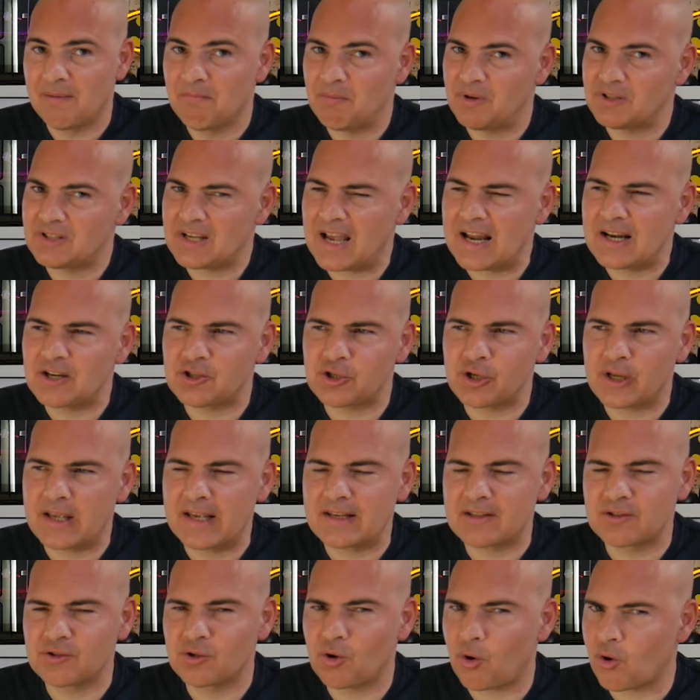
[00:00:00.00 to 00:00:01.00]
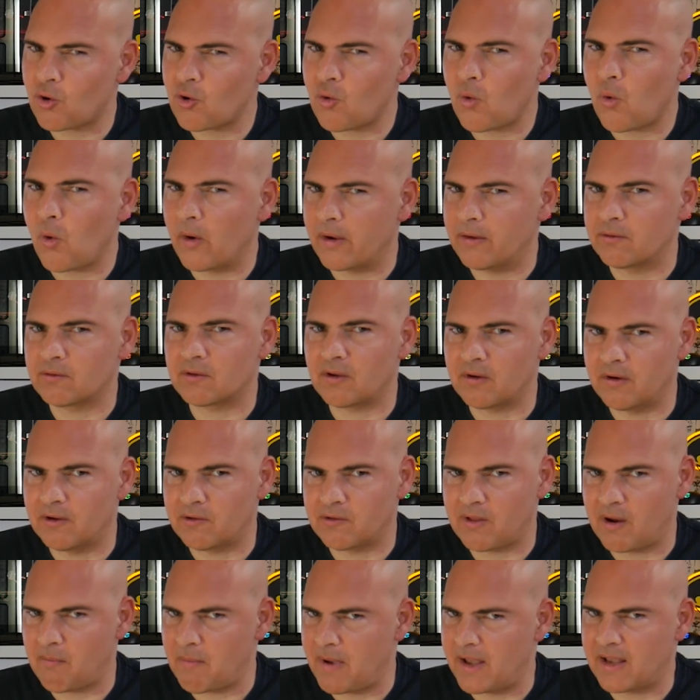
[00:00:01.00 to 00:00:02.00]
Potentially it's not quite as good
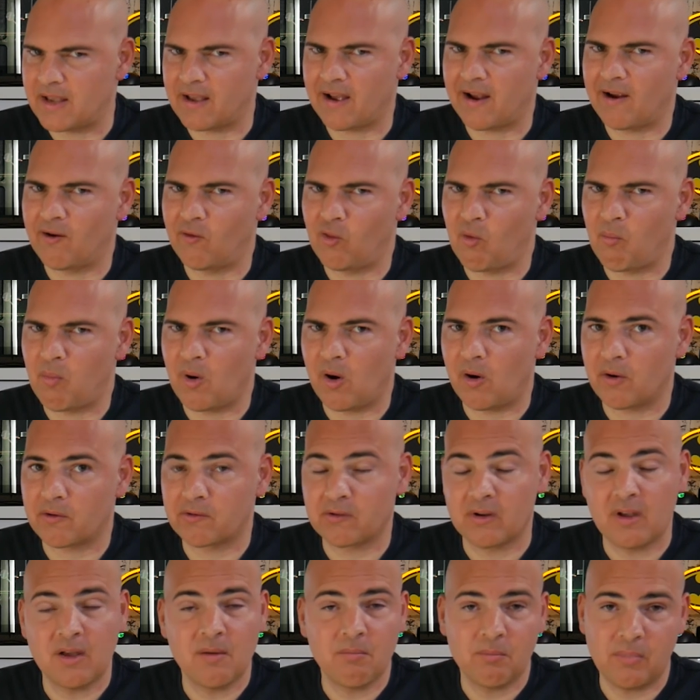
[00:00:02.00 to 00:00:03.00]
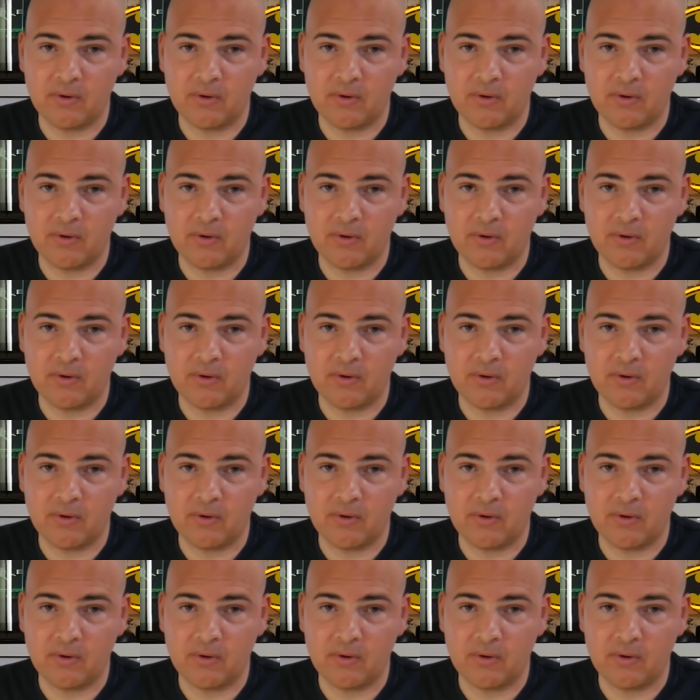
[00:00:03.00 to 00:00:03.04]
as they're making out on the box,